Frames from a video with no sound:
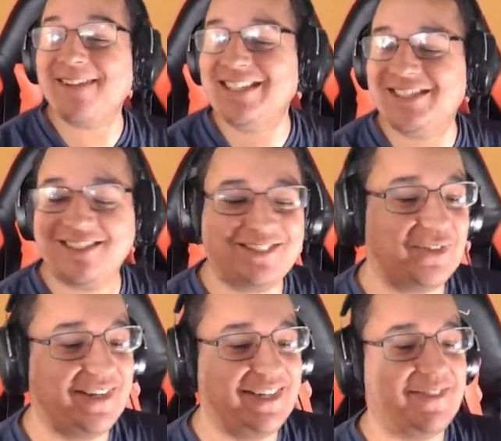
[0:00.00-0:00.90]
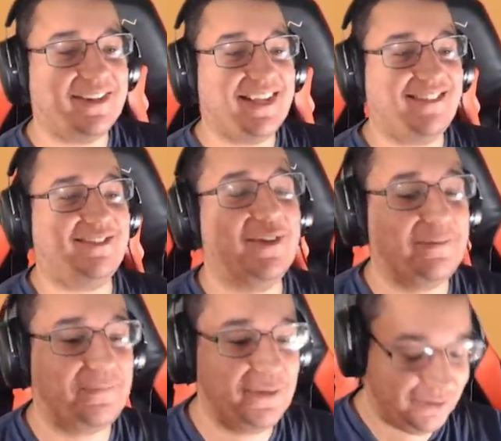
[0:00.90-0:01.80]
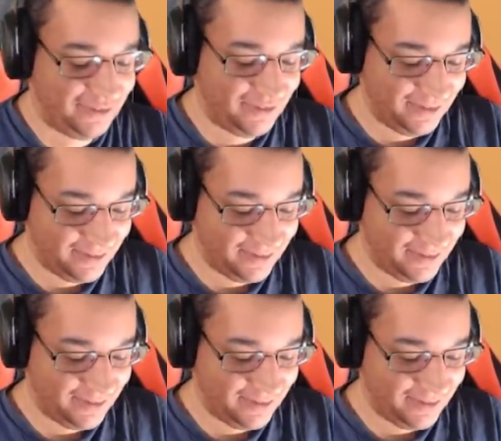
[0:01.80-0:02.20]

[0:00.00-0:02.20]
like, just join in. They're, like, so confused.